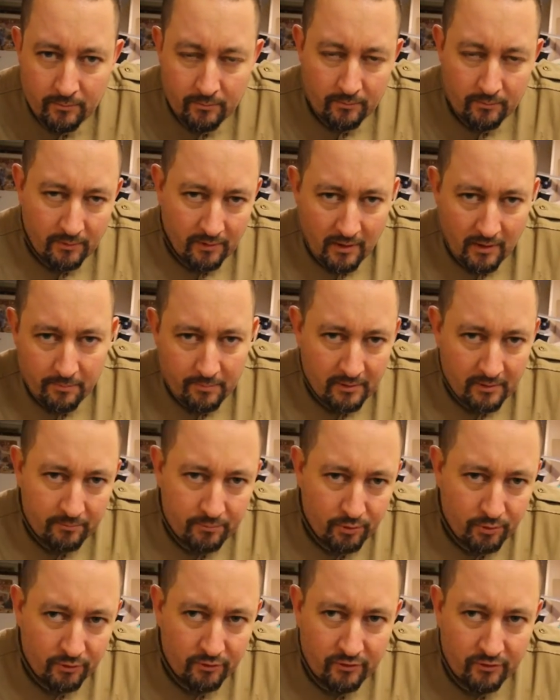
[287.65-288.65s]
when they've been
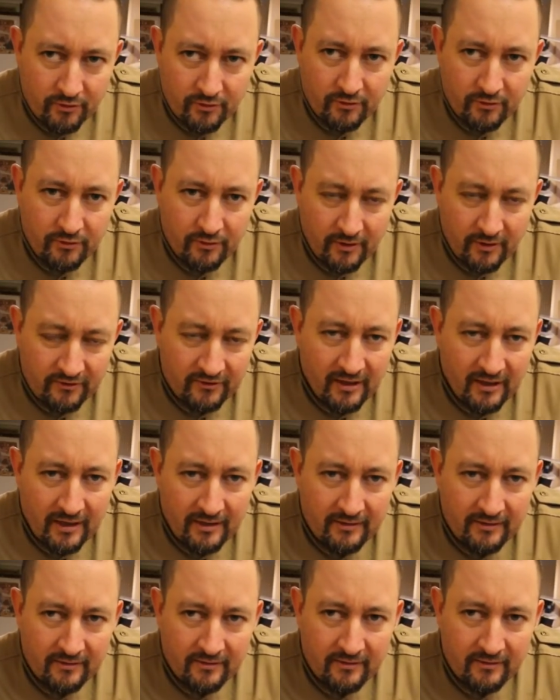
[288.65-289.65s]
put
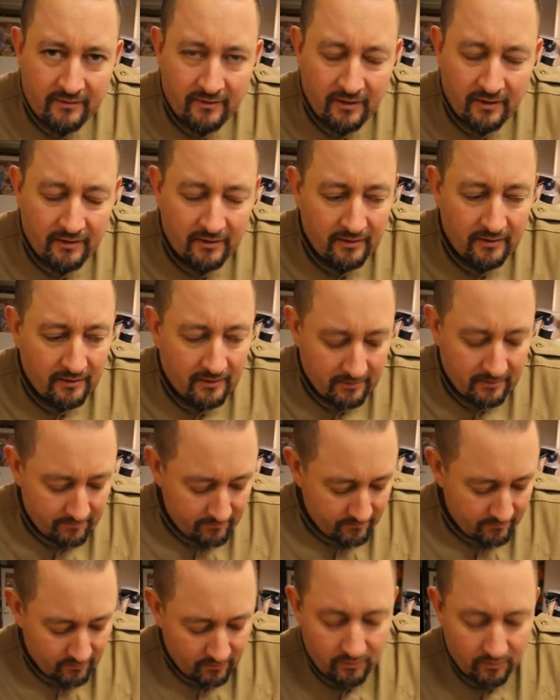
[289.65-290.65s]
aside,
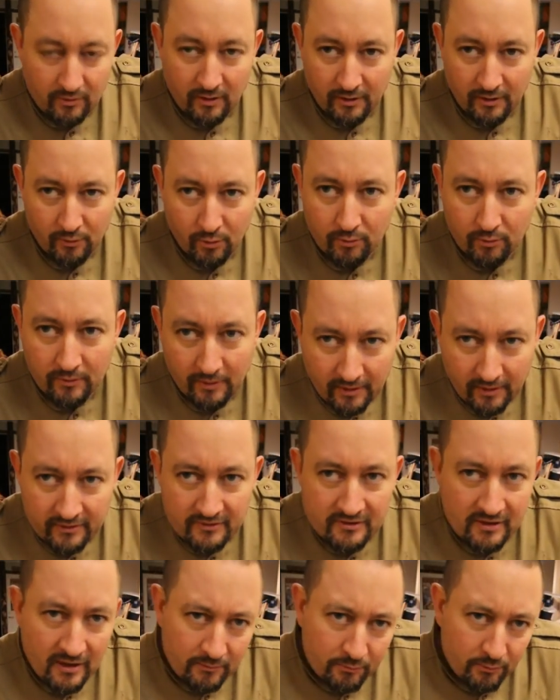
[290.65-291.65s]
then I know that I
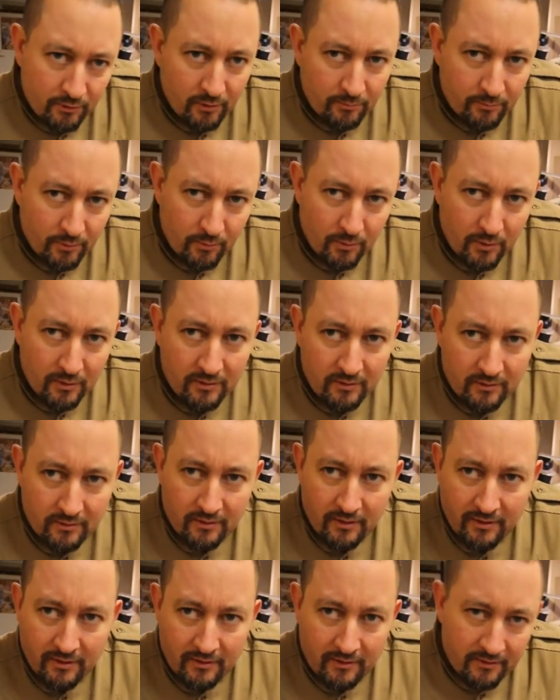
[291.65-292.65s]
start with number one.
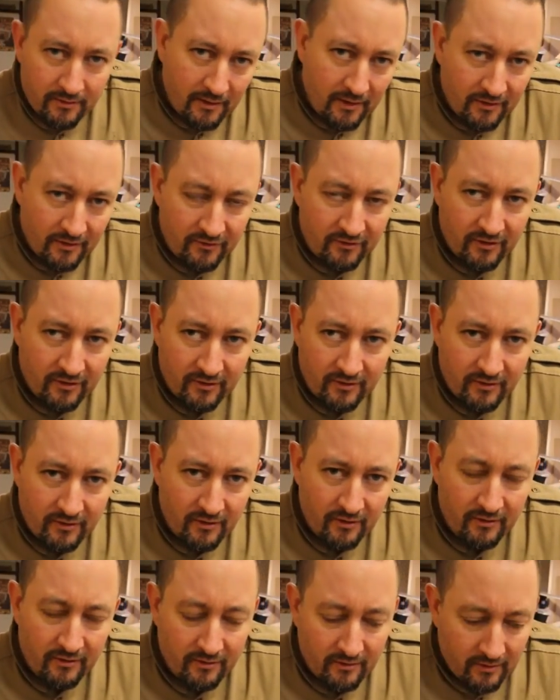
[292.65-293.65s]
That is
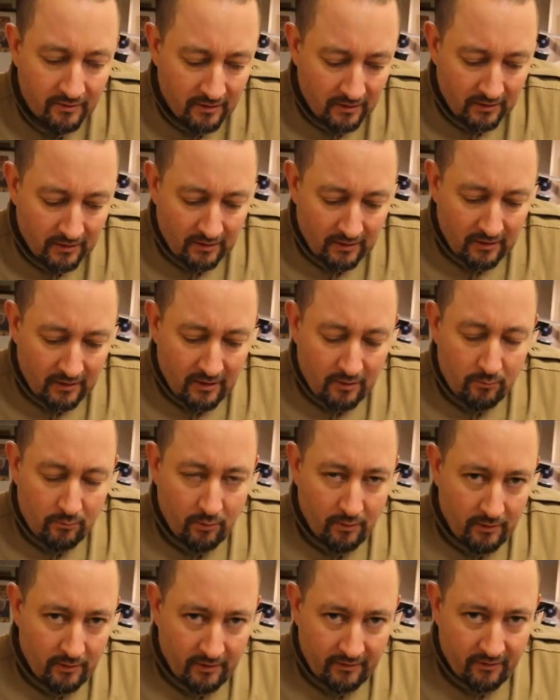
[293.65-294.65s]
the
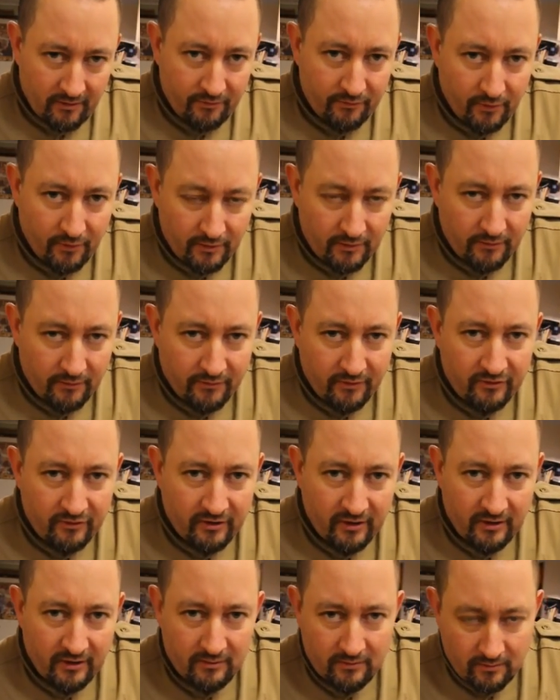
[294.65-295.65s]
one at the front of the
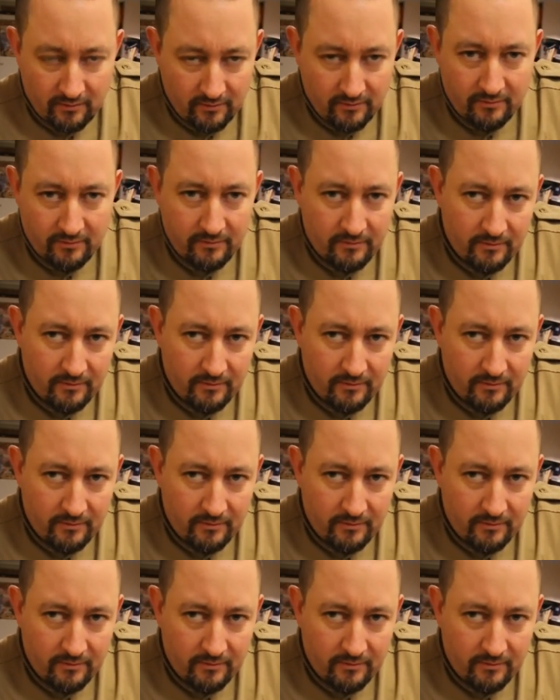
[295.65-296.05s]
sail, or